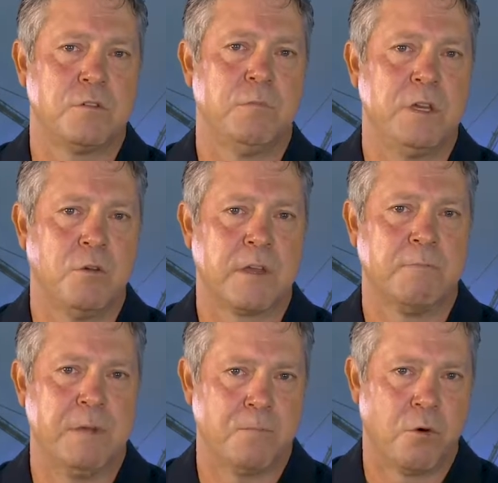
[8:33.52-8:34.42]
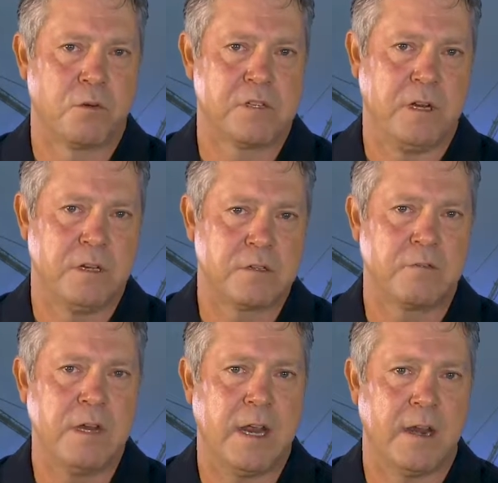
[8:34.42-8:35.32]
we should be doing a bit more as an
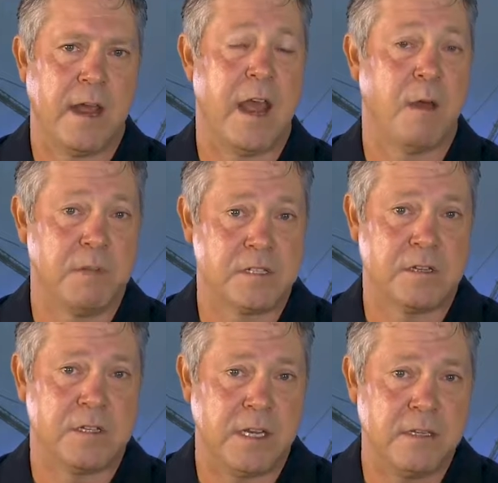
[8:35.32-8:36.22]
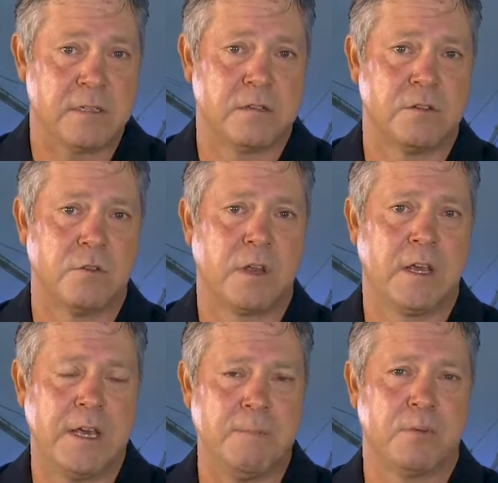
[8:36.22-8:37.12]
industry, and, and our business is, to
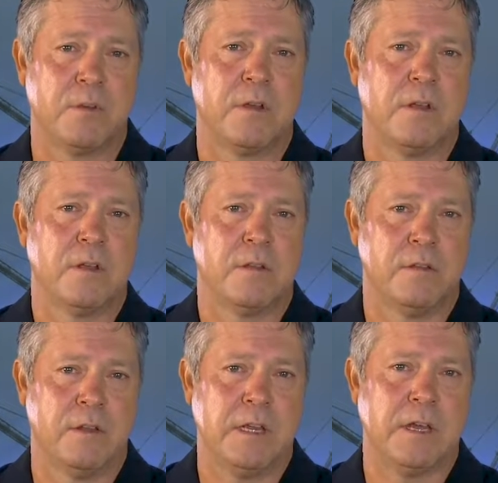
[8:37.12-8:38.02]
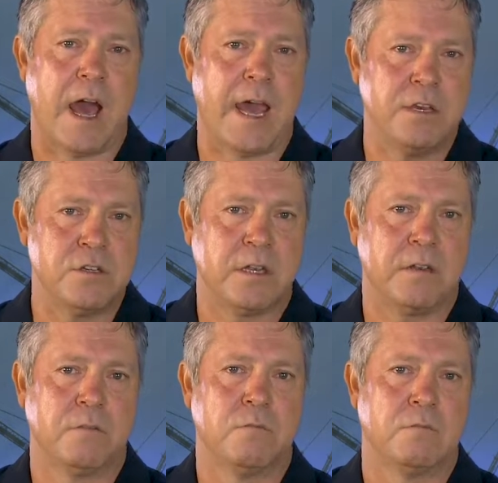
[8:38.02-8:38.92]
keep the
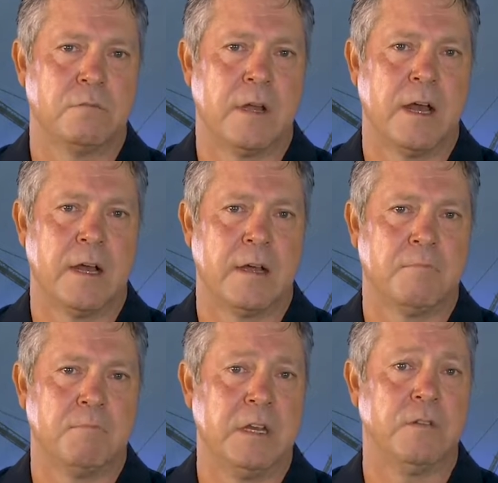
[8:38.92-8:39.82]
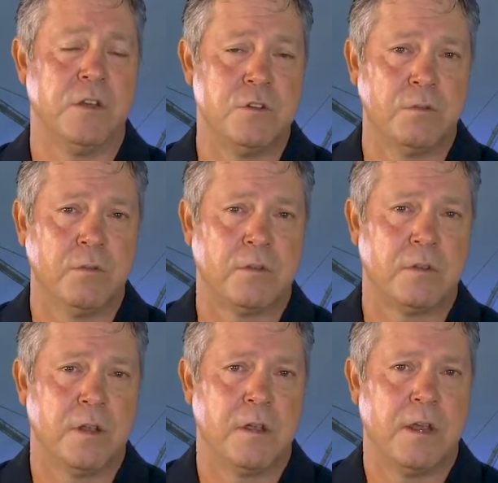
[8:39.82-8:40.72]
ageing um,
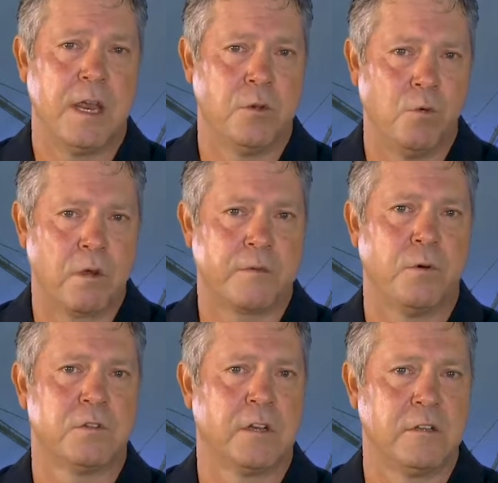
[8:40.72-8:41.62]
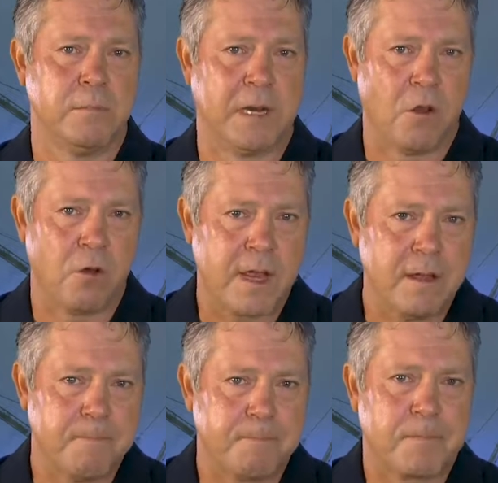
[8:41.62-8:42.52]
individuals in the workforce a little bit longer.